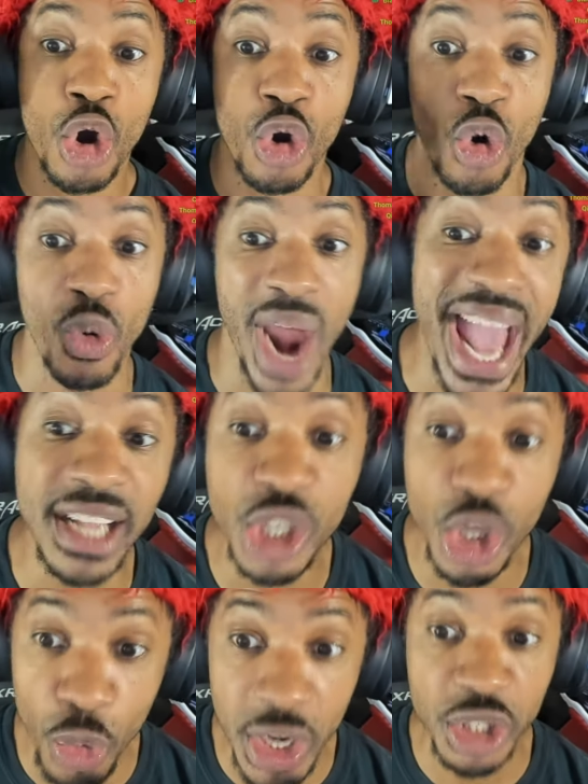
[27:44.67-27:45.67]
Gran
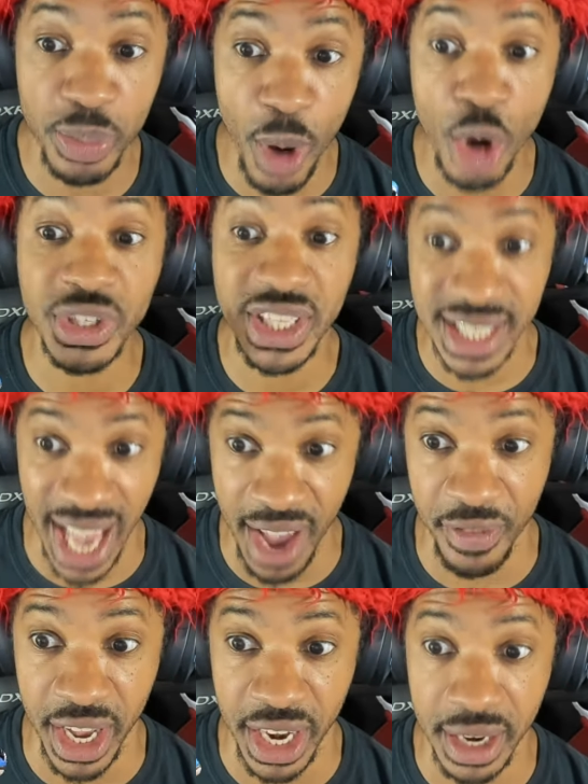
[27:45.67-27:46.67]
Turismo
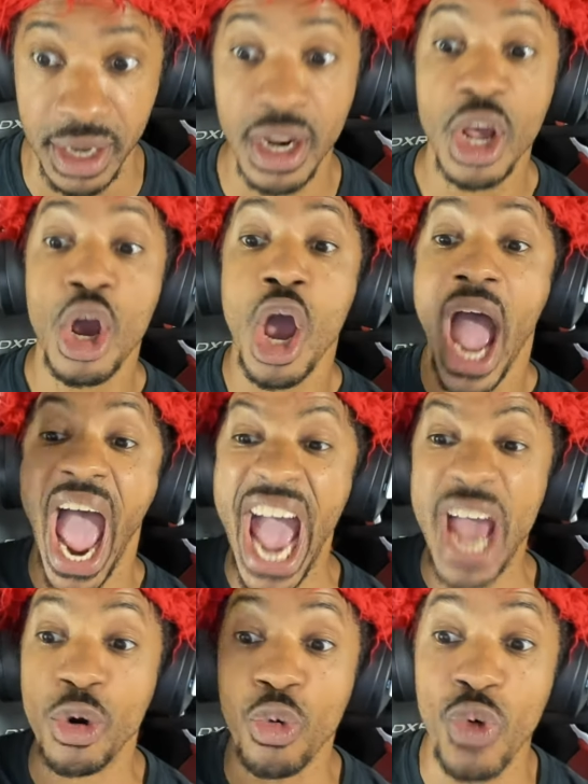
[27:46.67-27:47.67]
7,
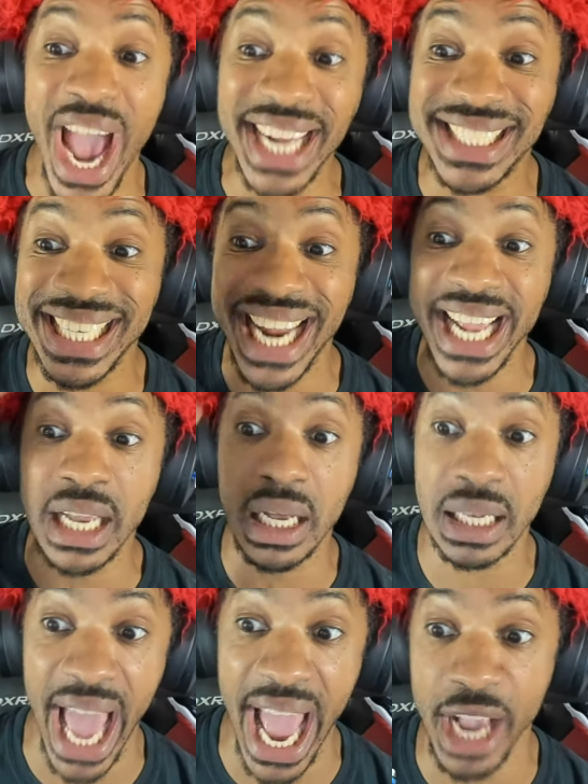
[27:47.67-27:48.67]
and Ratchet and
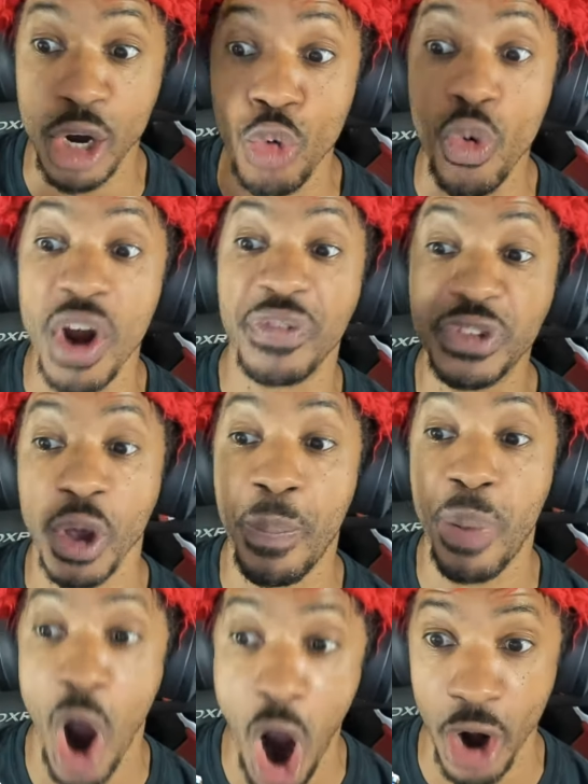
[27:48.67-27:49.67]
Clank Rift
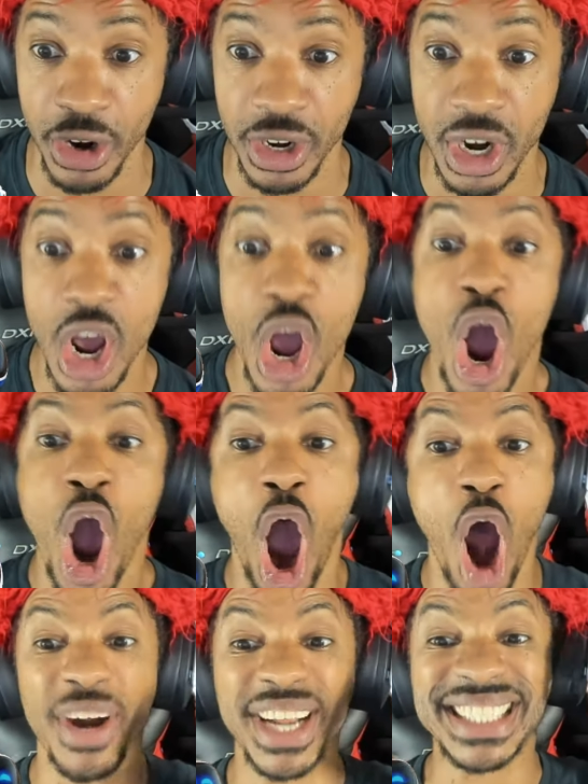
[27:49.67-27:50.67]
Apart
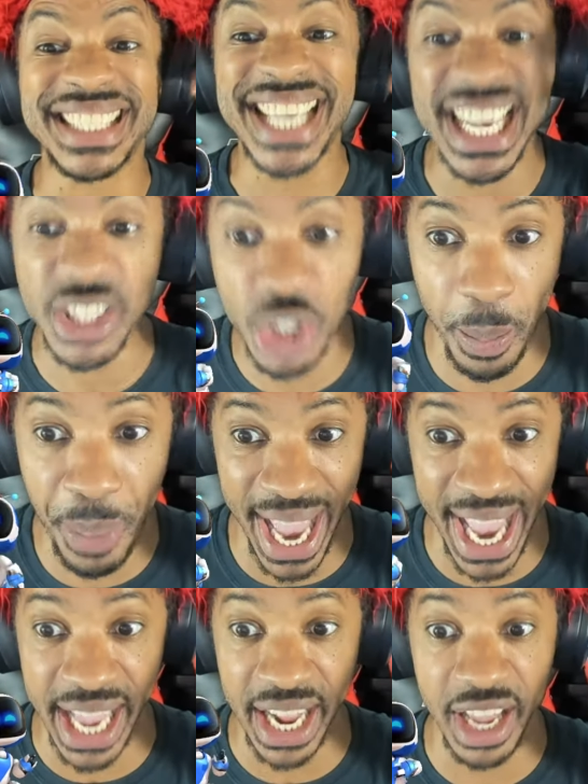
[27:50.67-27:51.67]
are
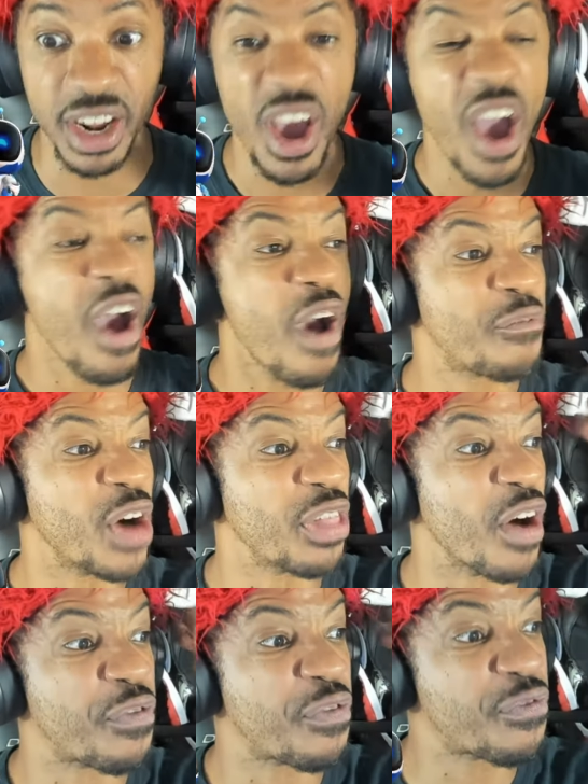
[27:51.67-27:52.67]
anticipated for
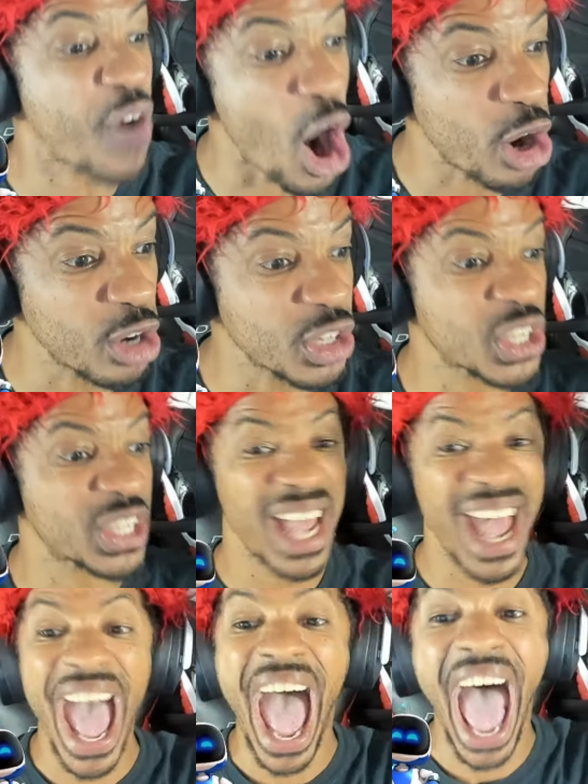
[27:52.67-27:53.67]
the first
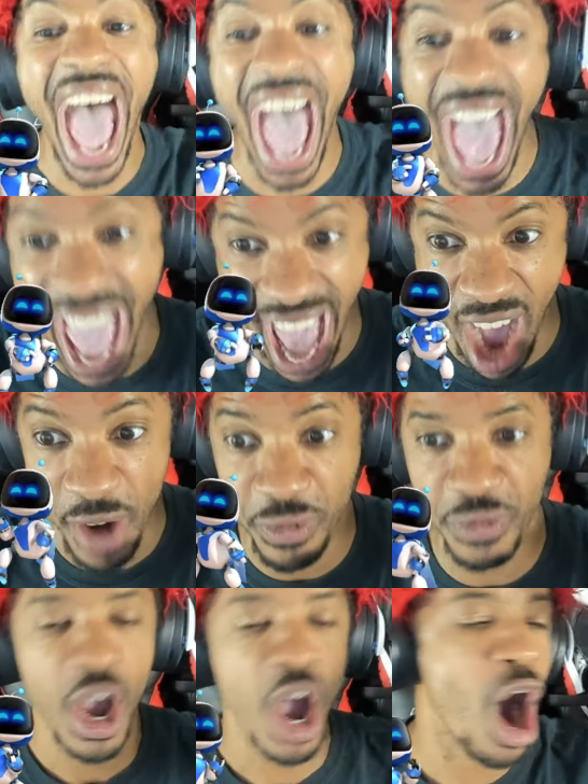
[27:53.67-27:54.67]
half
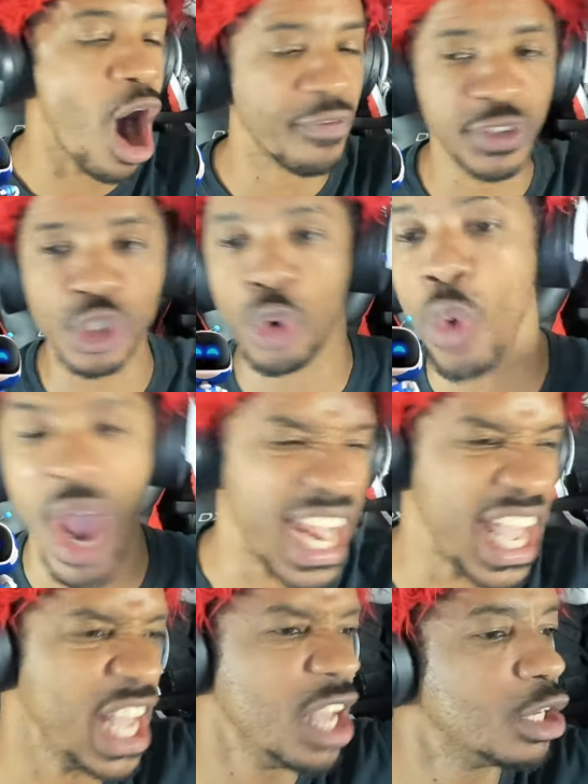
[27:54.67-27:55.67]
of
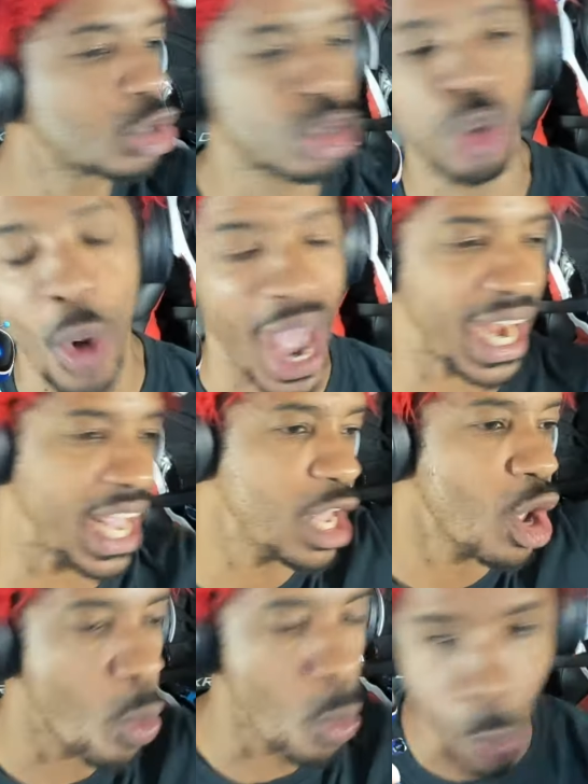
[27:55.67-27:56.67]

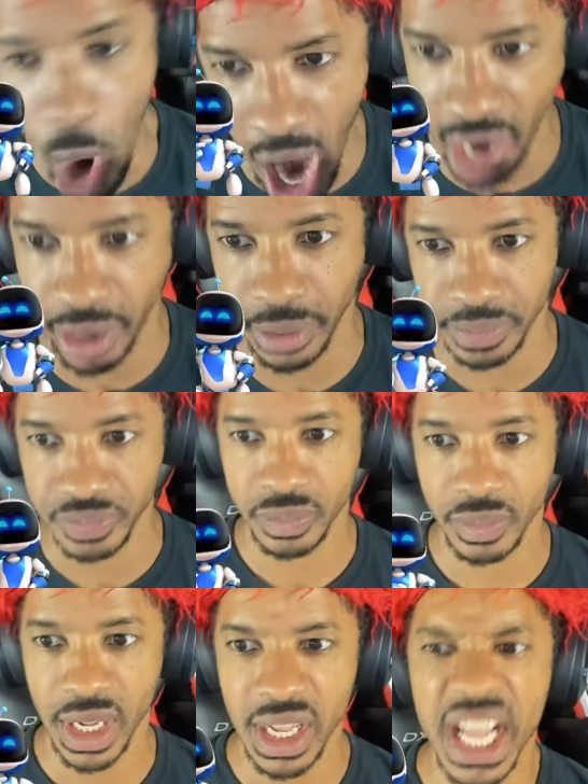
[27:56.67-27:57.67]
2021.
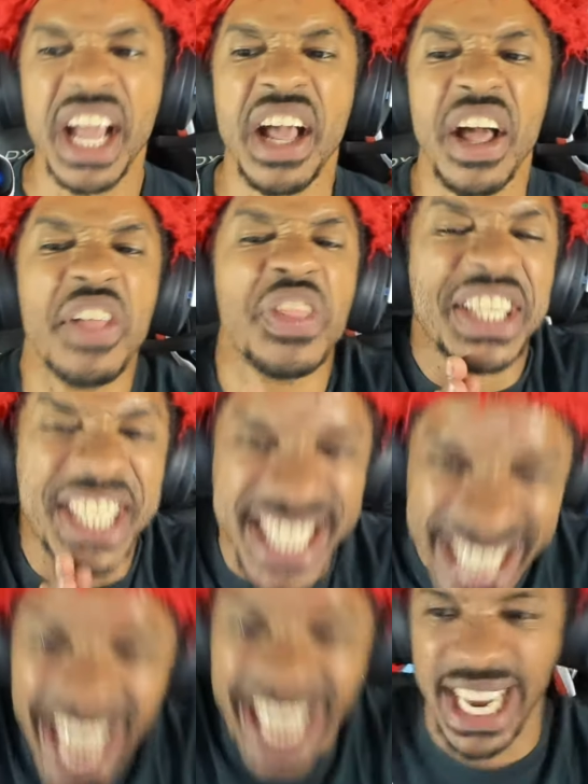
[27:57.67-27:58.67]
The
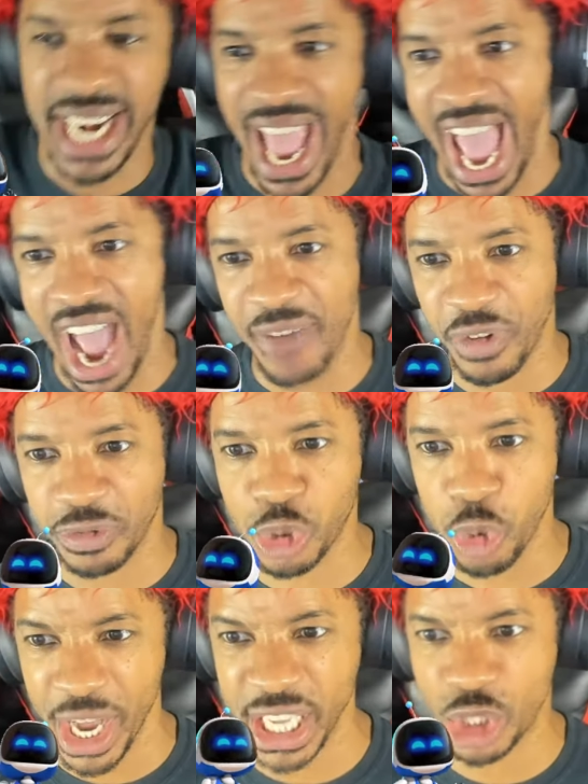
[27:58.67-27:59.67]
second half of
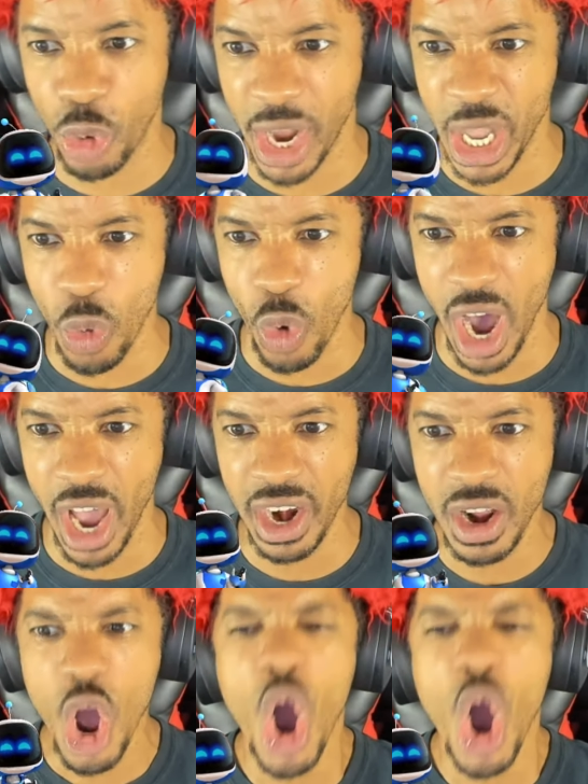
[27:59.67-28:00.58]
2021,